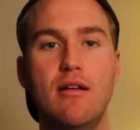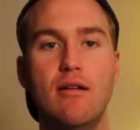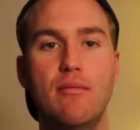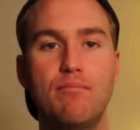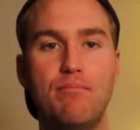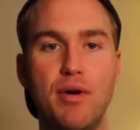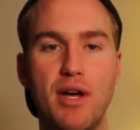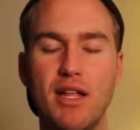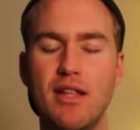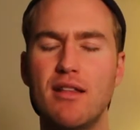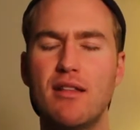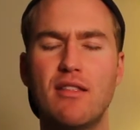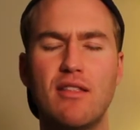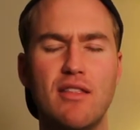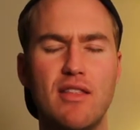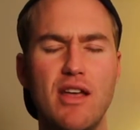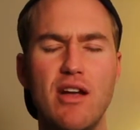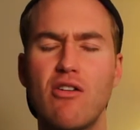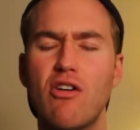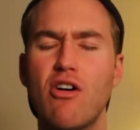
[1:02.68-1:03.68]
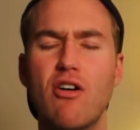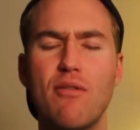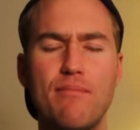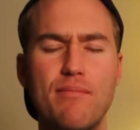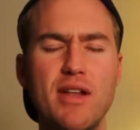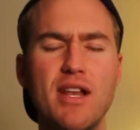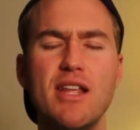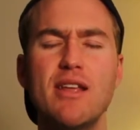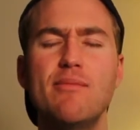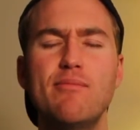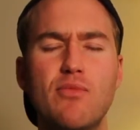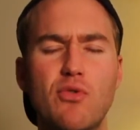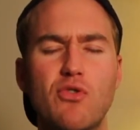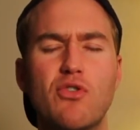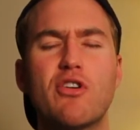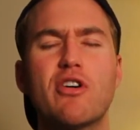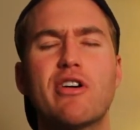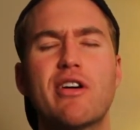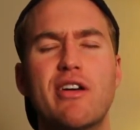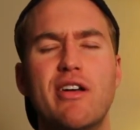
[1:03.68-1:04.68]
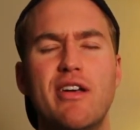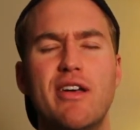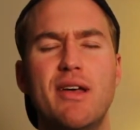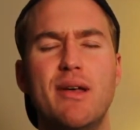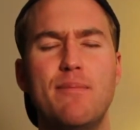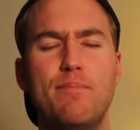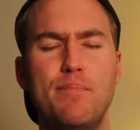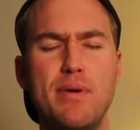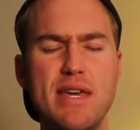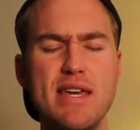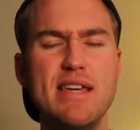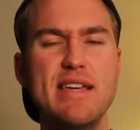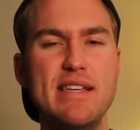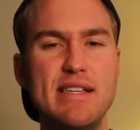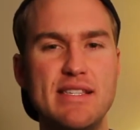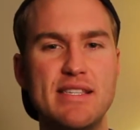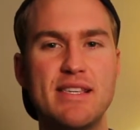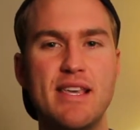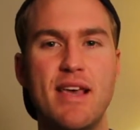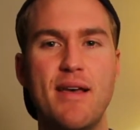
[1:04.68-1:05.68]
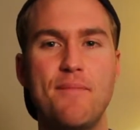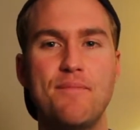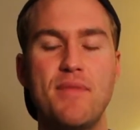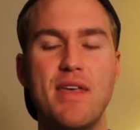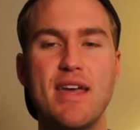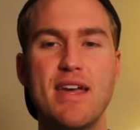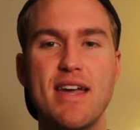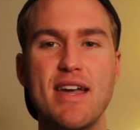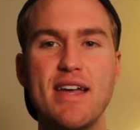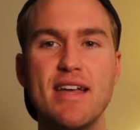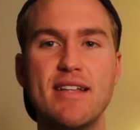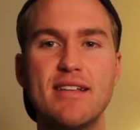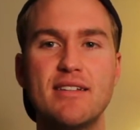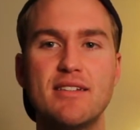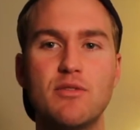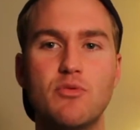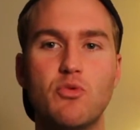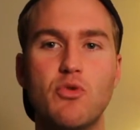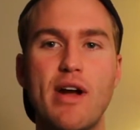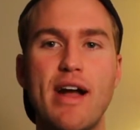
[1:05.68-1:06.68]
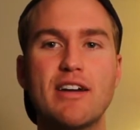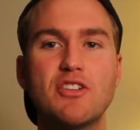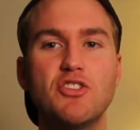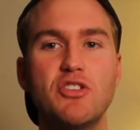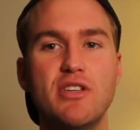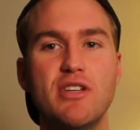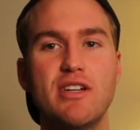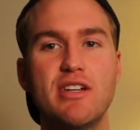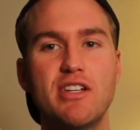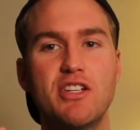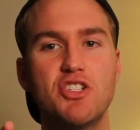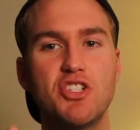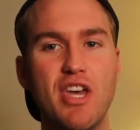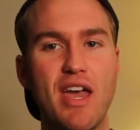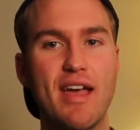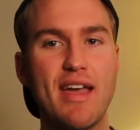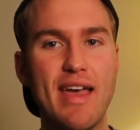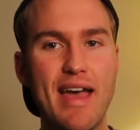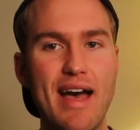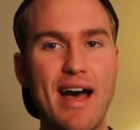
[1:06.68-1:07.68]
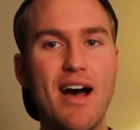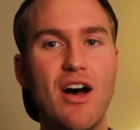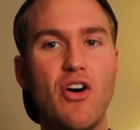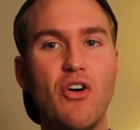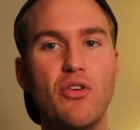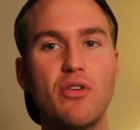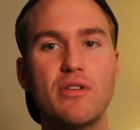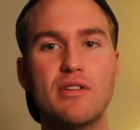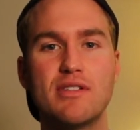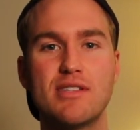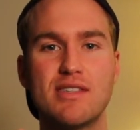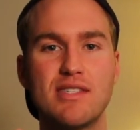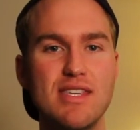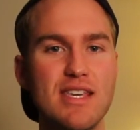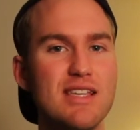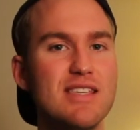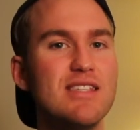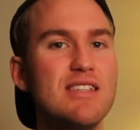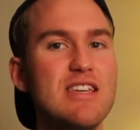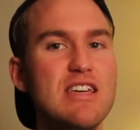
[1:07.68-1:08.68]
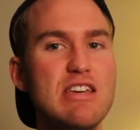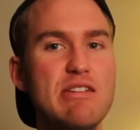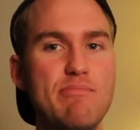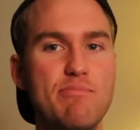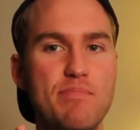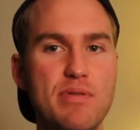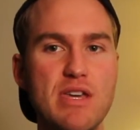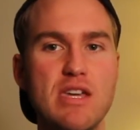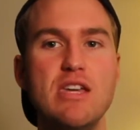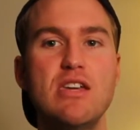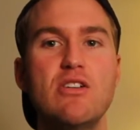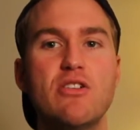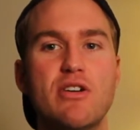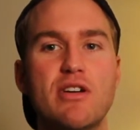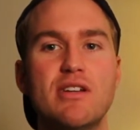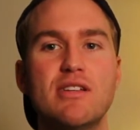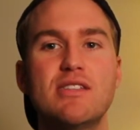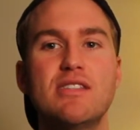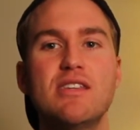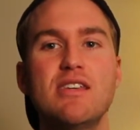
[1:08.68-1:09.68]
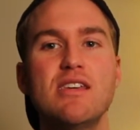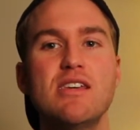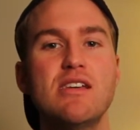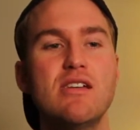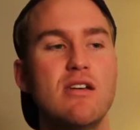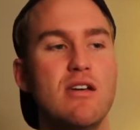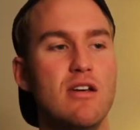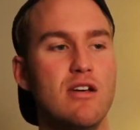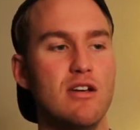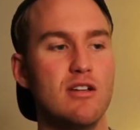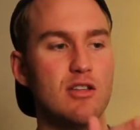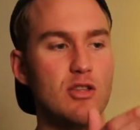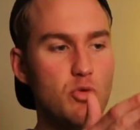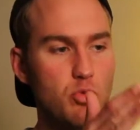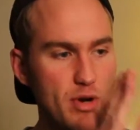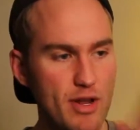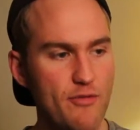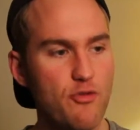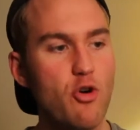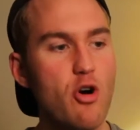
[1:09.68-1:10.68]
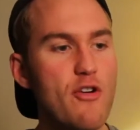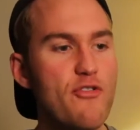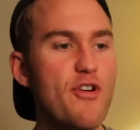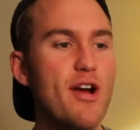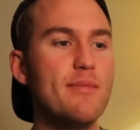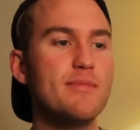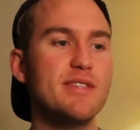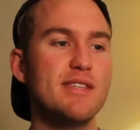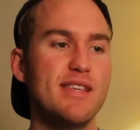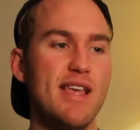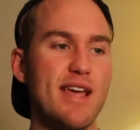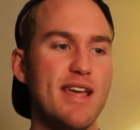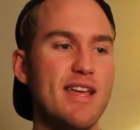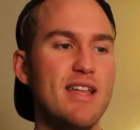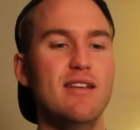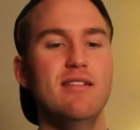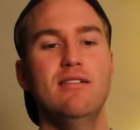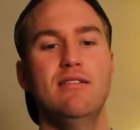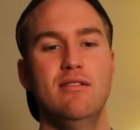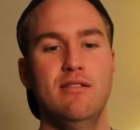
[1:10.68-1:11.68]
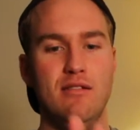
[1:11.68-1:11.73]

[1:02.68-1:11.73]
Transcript: But there are many more P's, and we're actually gonna check out 60p. You're gonna see 24 frames a second,